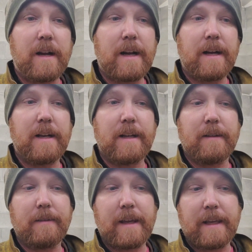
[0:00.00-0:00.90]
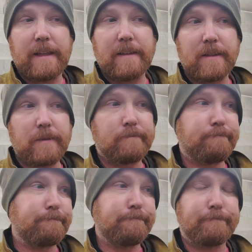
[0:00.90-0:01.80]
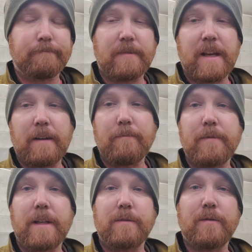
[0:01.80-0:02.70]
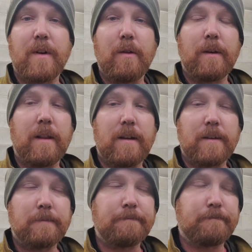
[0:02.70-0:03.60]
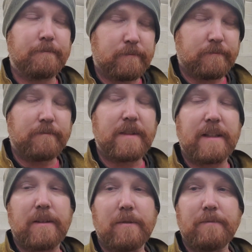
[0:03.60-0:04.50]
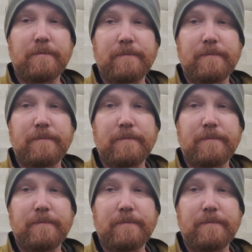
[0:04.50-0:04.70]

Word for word: Uh, and yeah, thanks for following along. Thank you.